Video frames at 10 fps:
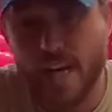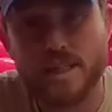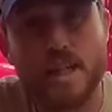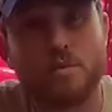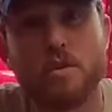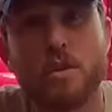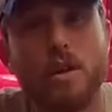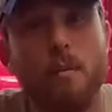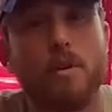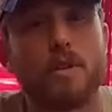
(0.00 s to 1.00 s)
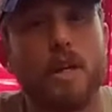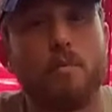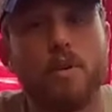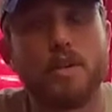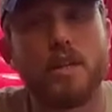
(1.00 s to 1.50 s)
guys, I just want you to know how much I
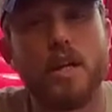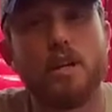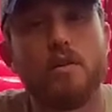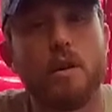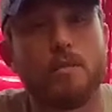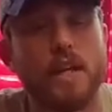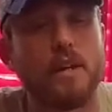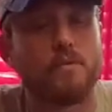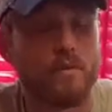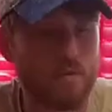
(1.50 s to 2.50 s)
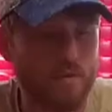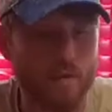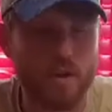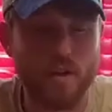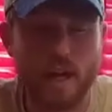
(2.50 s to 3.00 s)
appreciate you. I'm thankful
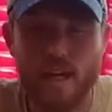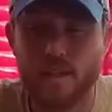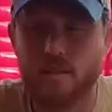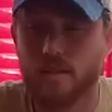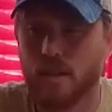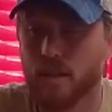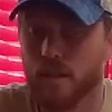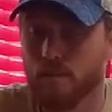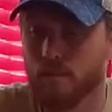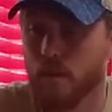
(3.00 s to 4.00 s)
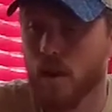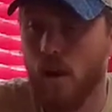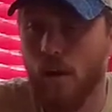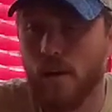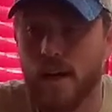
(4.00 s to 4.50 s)
for you guys. Um,
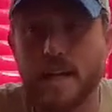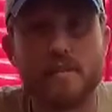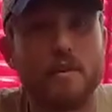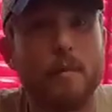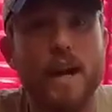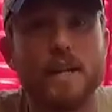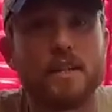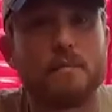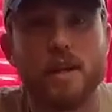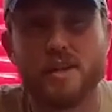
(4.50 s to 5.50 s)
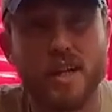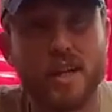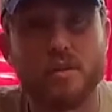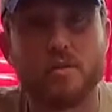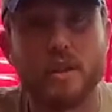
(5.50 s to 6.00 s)
I never imagined my
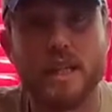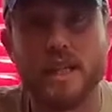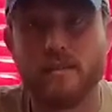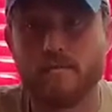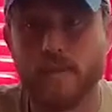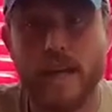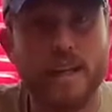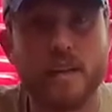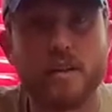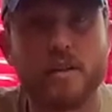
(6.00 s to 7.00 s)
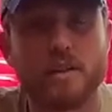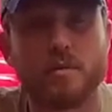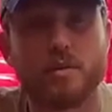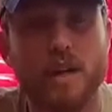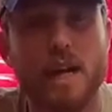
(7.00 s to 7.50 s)
channel would hit 800
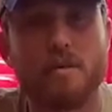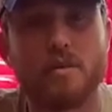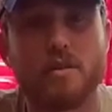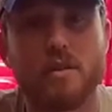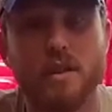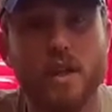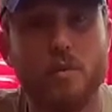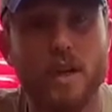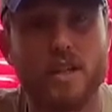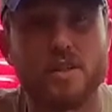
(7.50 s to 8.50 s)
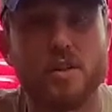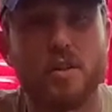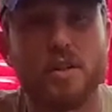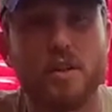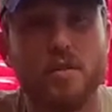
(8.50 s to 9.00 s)
subscribers. You know, when I
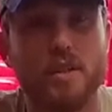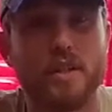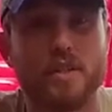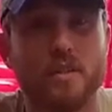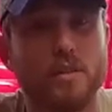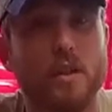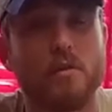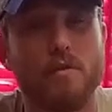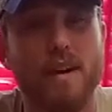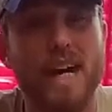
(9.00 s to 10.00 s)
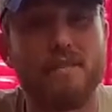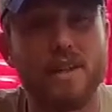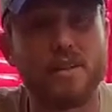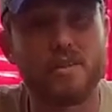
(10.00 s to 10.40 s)
started doing this a little over five